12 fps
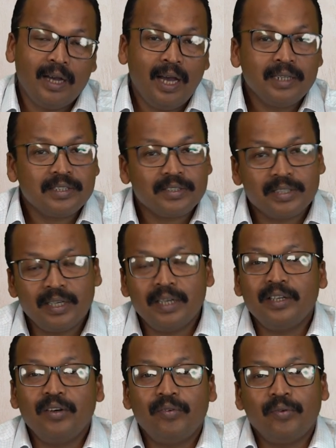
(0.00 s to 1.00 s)
and
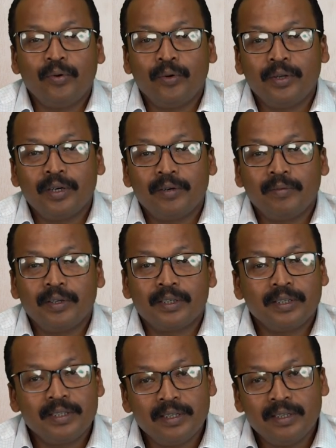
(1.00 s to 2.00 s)
sharing of OER
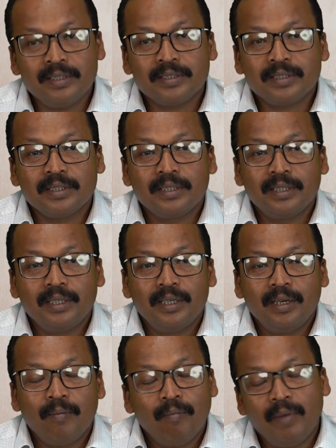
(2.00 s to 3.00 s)
materials,
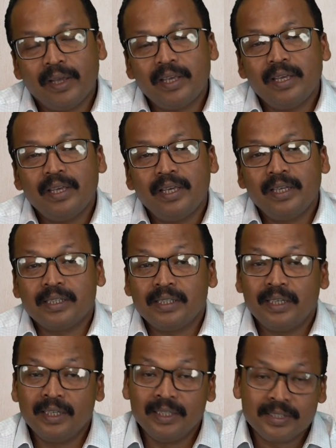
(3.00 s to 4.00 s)
making it
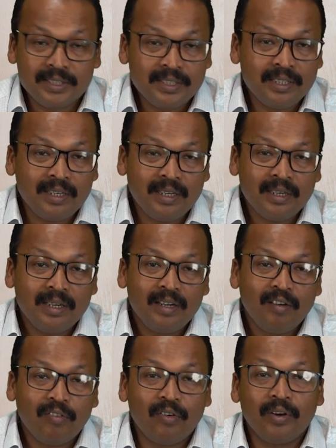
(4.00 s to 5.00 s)
easier
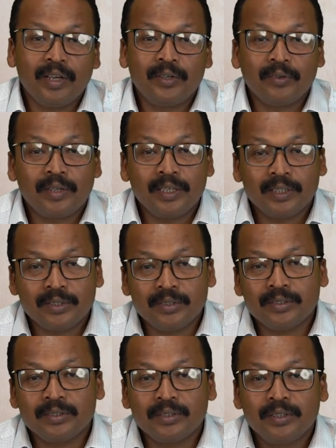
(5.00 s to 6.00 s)
for
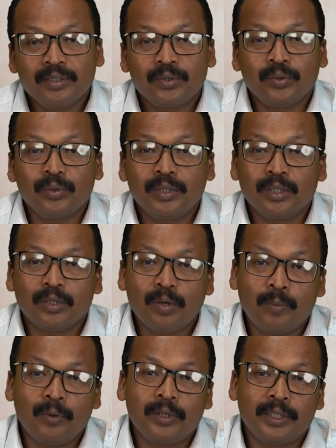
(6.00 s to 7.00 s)
educators to
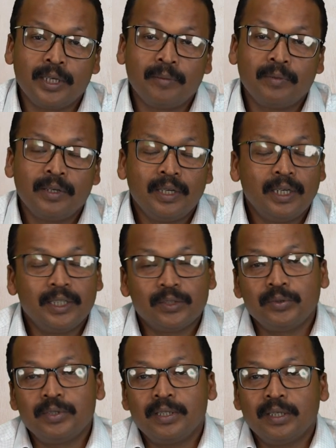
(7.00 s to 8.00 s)
incorporate them
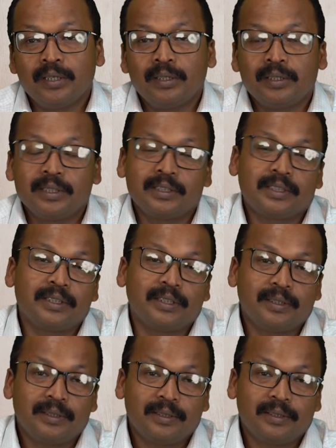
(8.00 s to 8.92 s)
into their teaching.